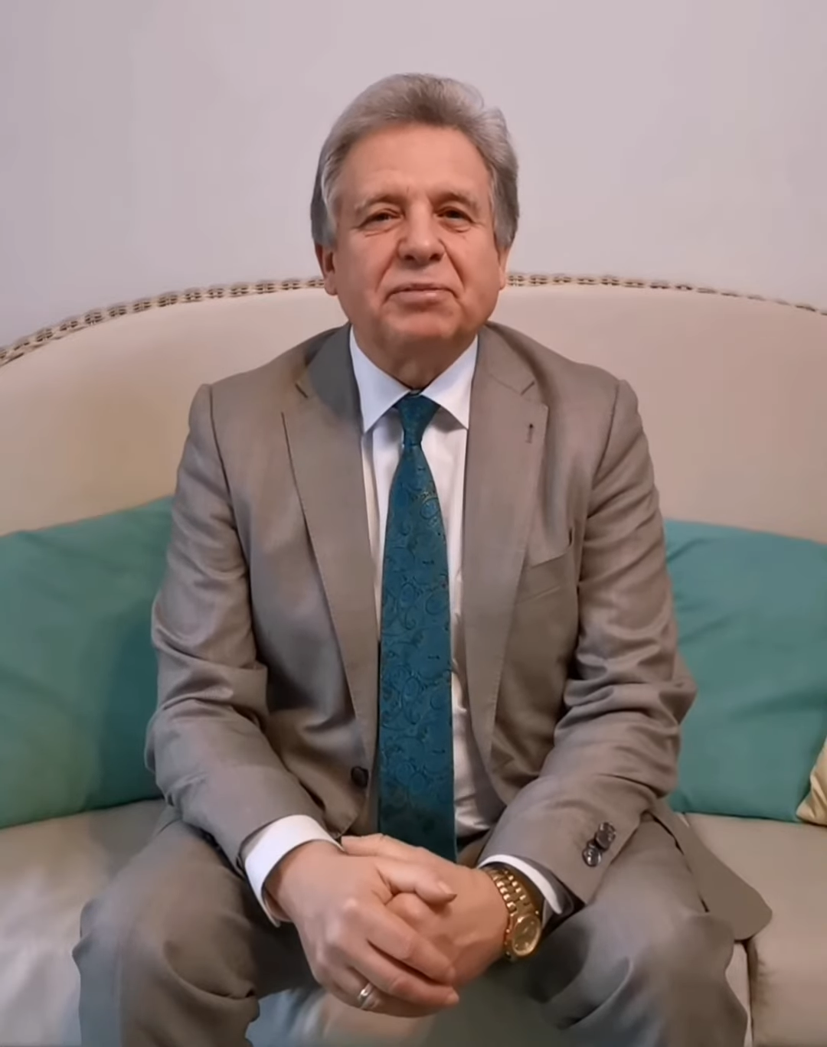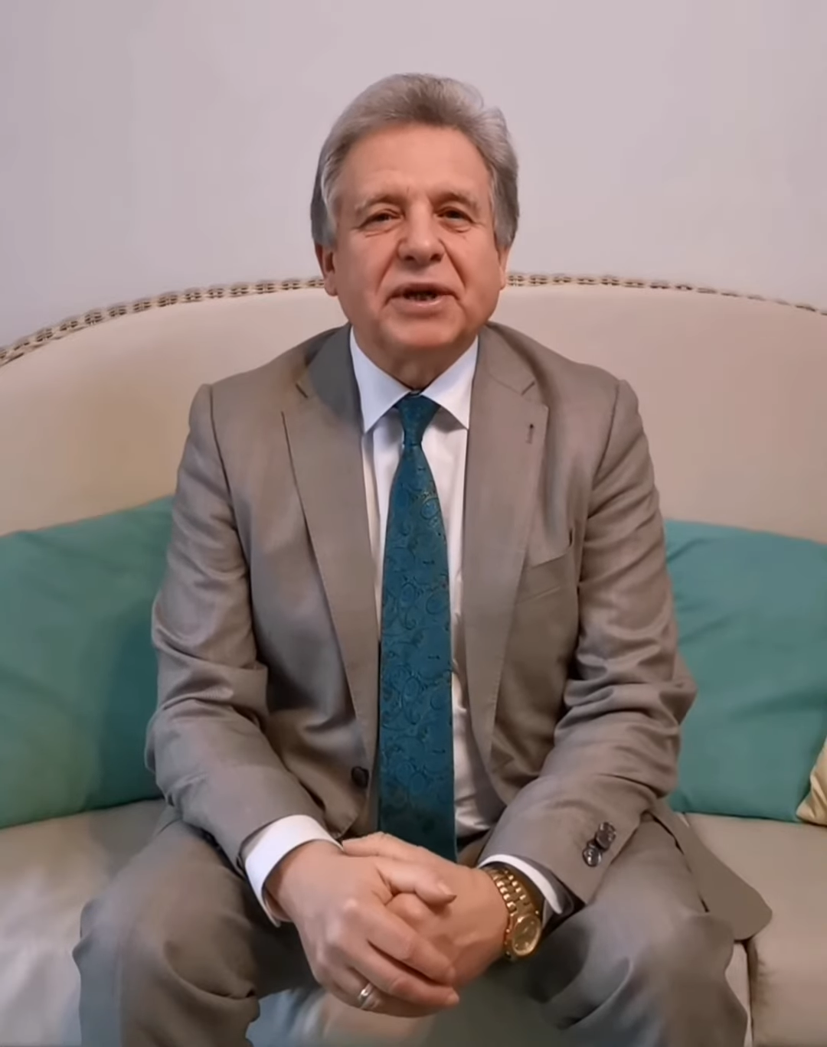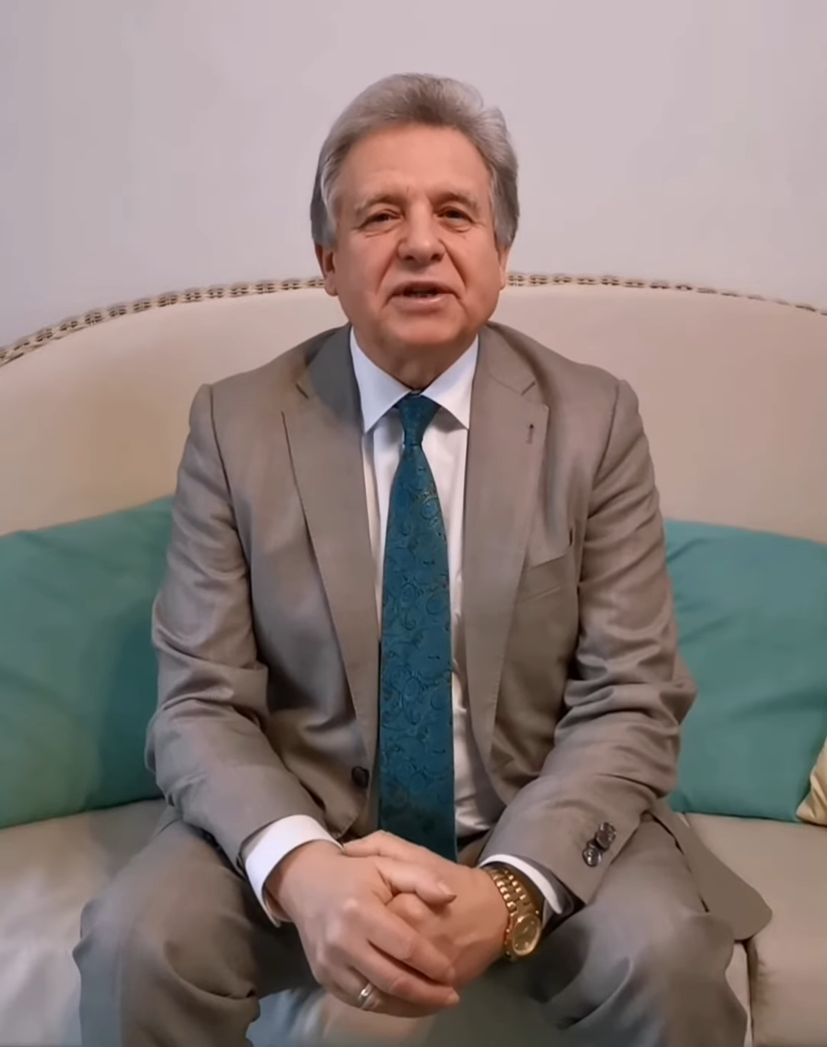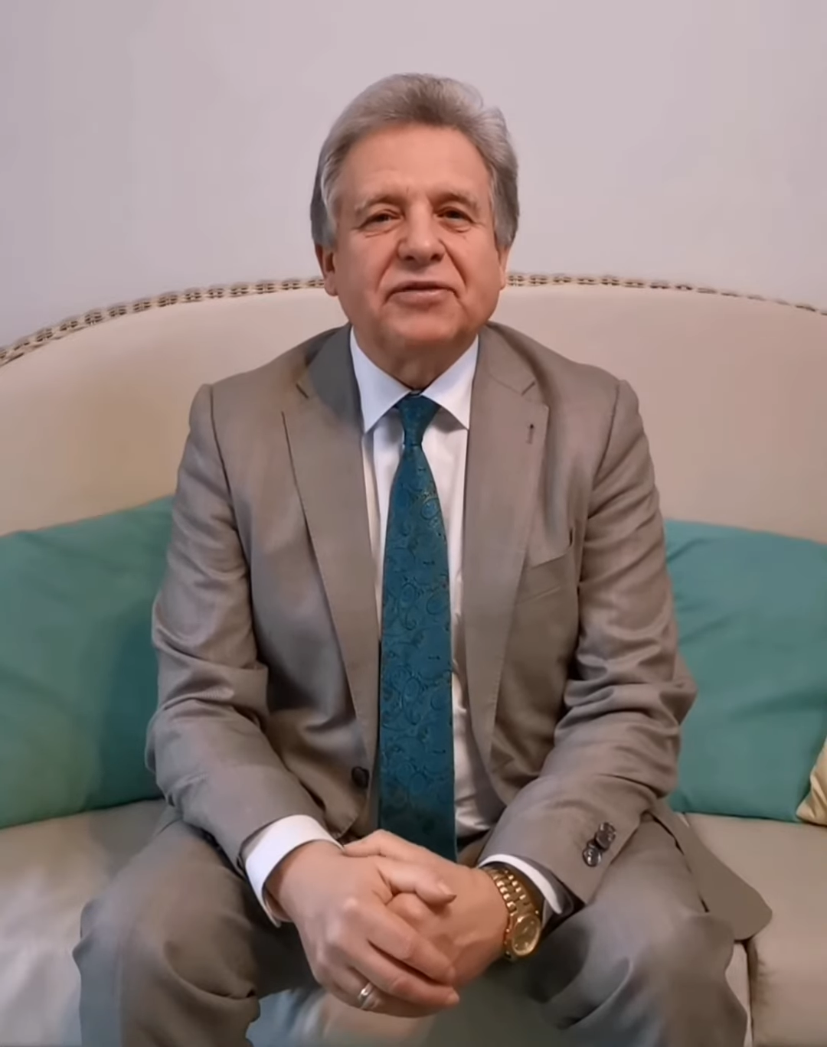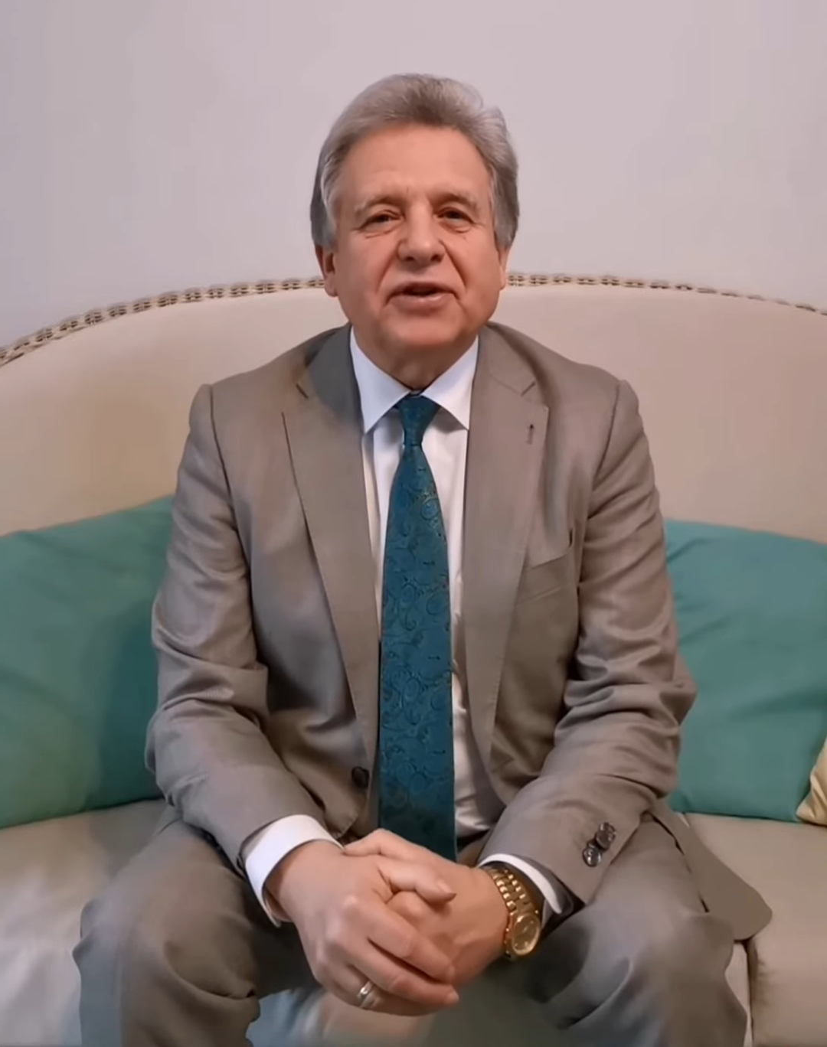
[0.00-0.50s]

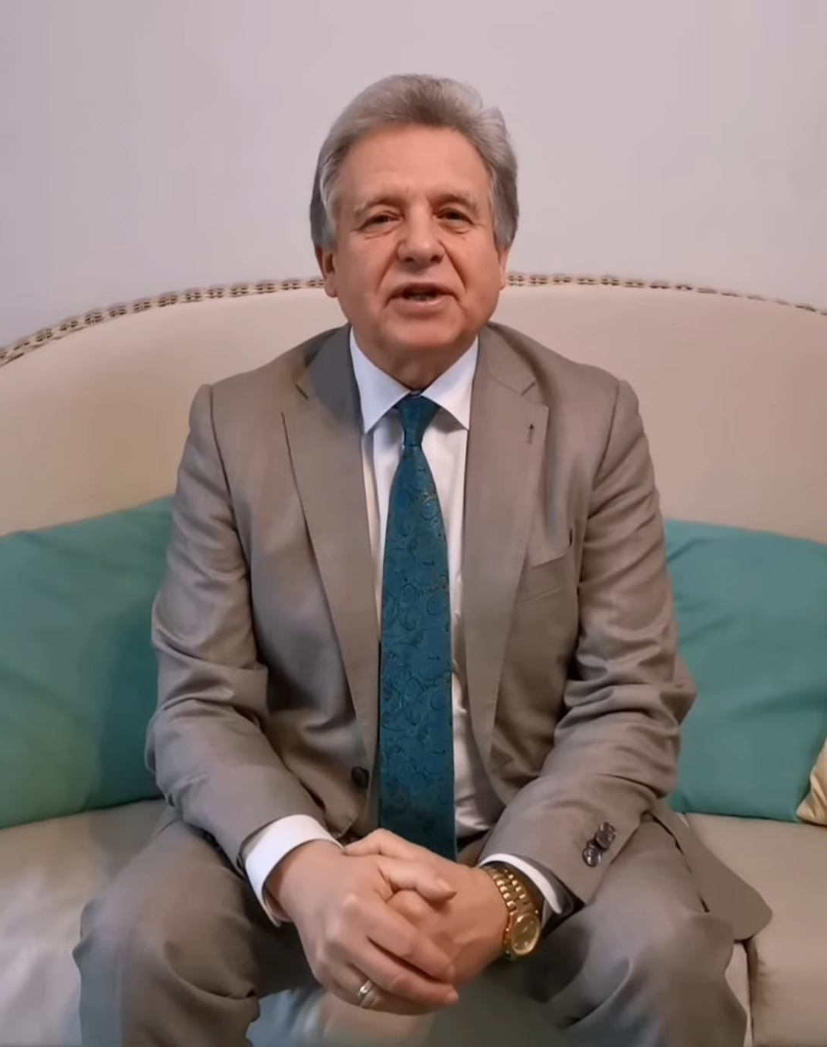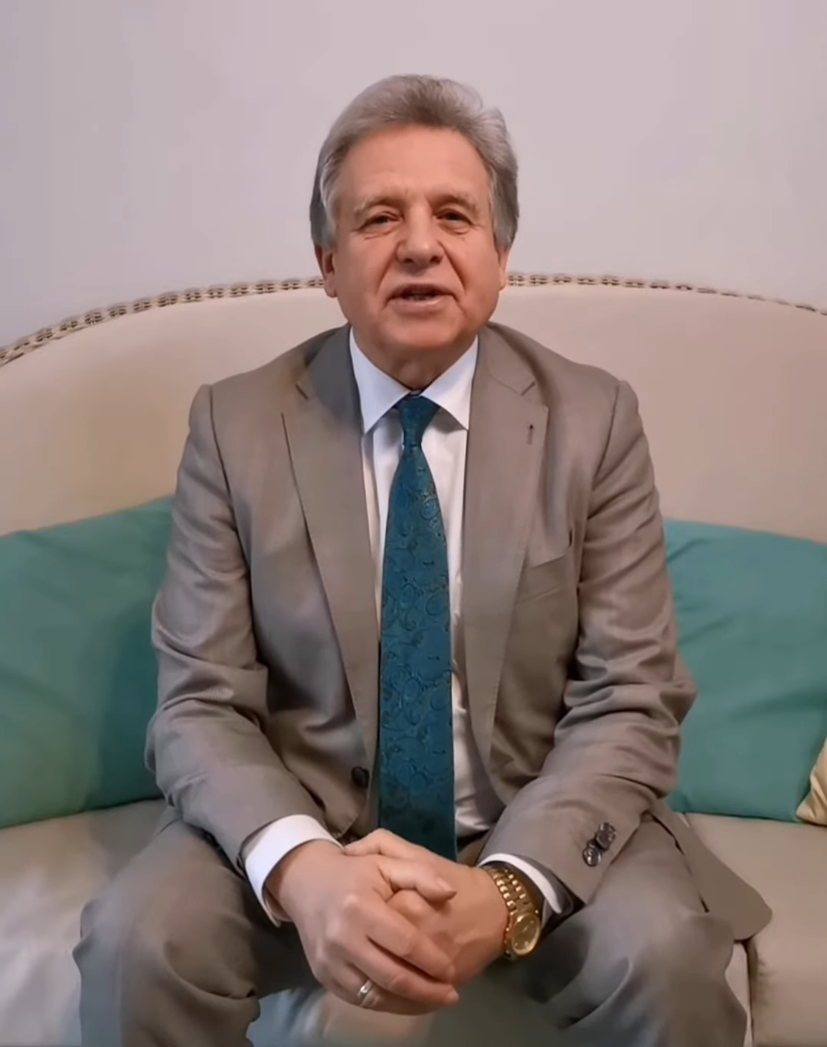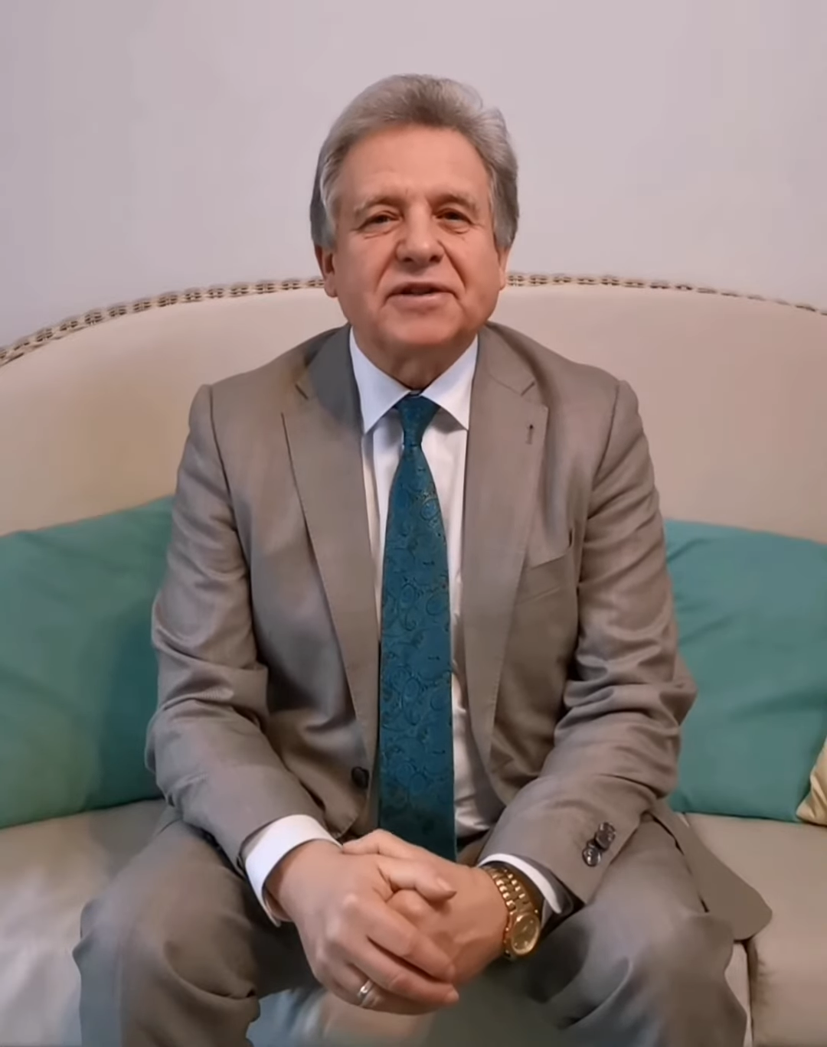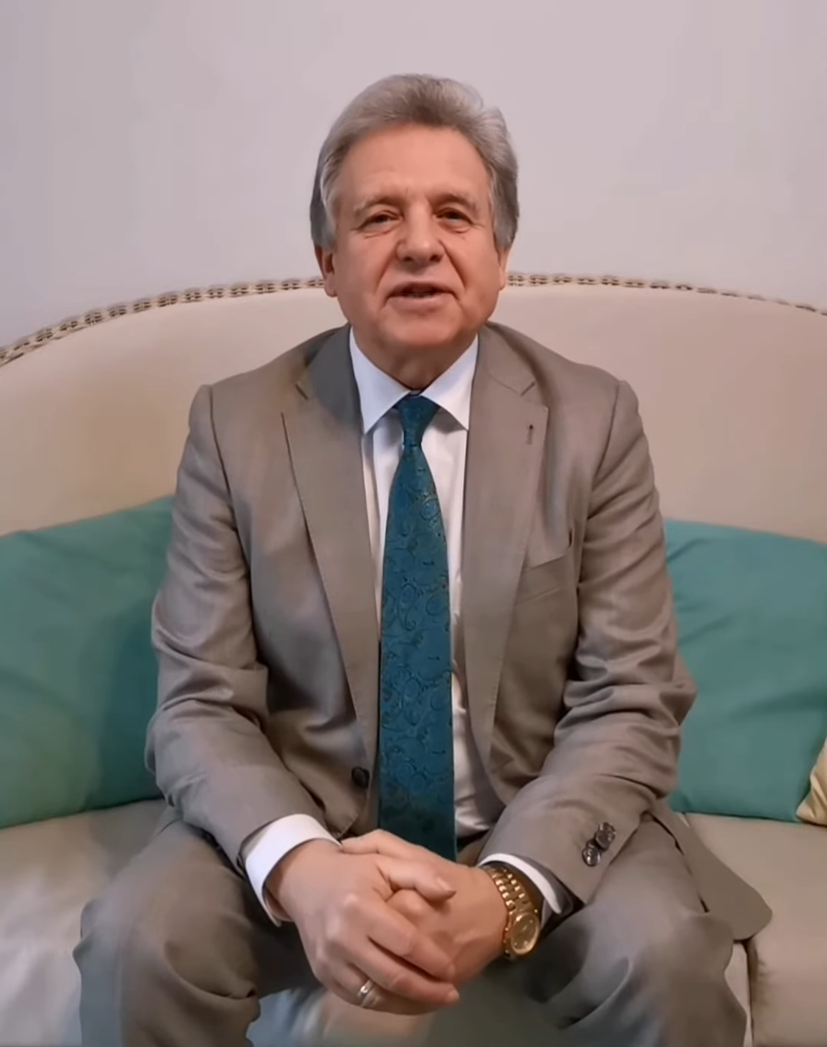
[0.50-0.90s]
benefit us